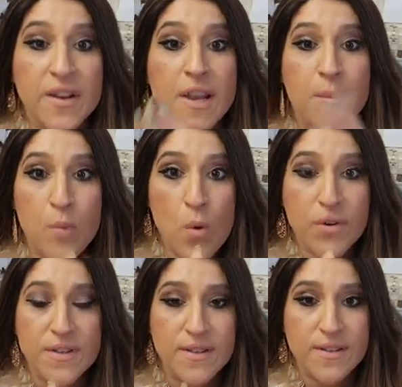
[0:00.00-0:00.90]

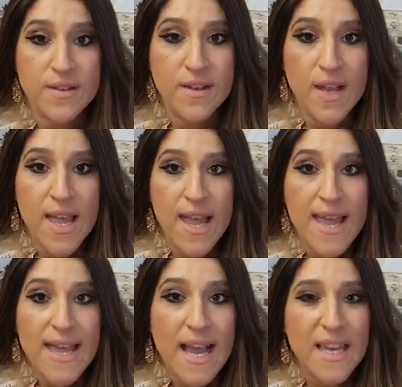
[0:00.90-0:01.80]
important,
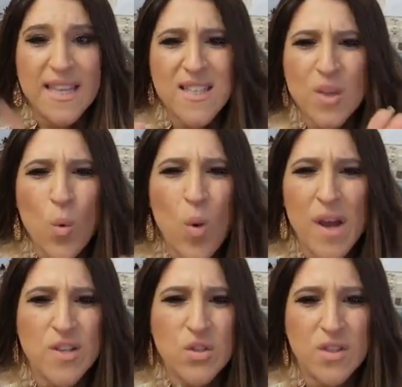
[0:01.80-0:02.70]
he doesn't
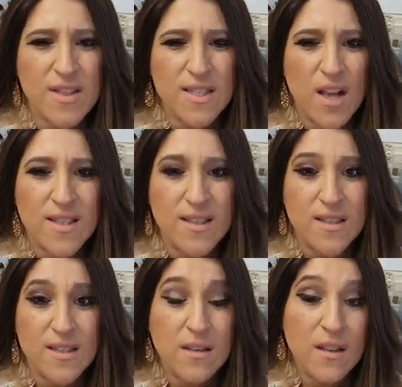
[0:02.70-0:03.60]
want us to discuss
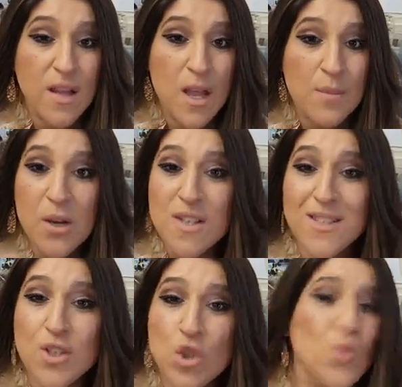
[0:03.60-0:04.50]
it, because
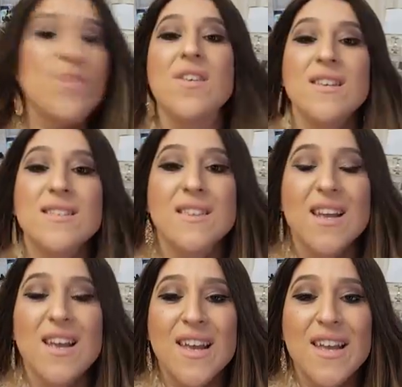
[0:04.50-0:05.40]
the truth is
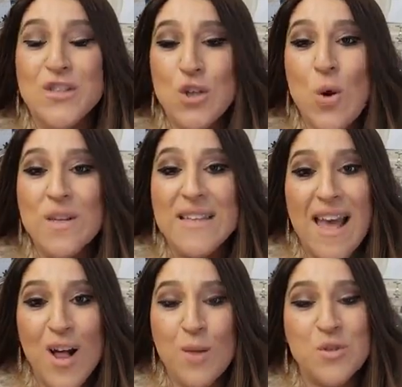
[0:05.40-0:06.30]
it's going to
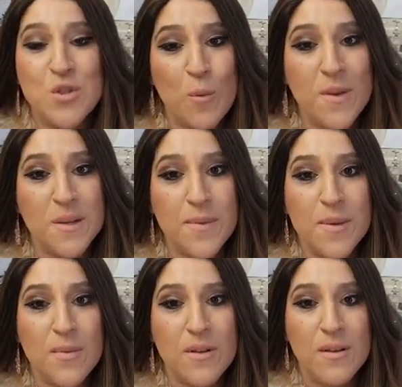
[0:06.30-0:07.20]
help so many
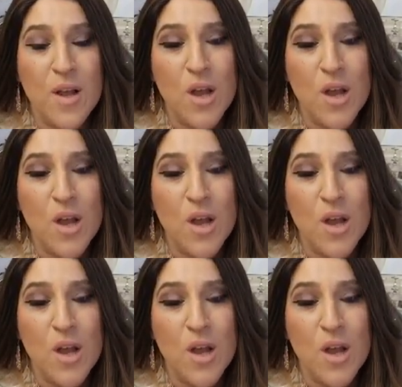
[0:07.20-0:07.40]
people.